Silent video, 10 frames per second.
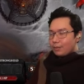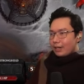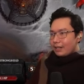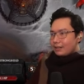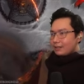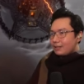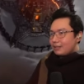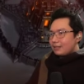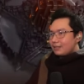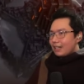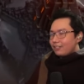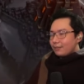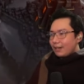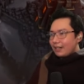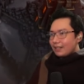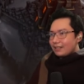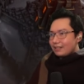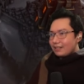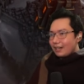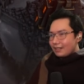what
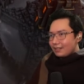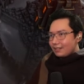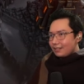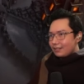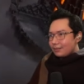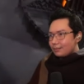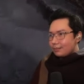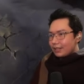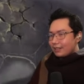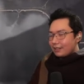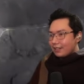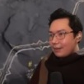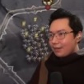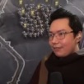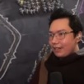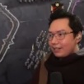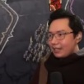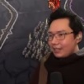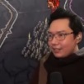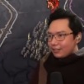Andromalius does, whether they'll claim a
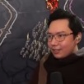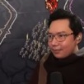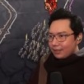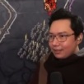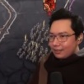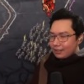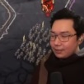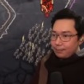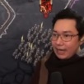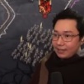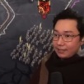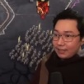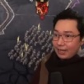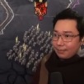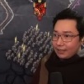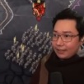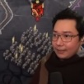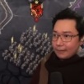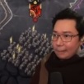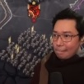vendetta or something. This battle's happening
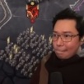here.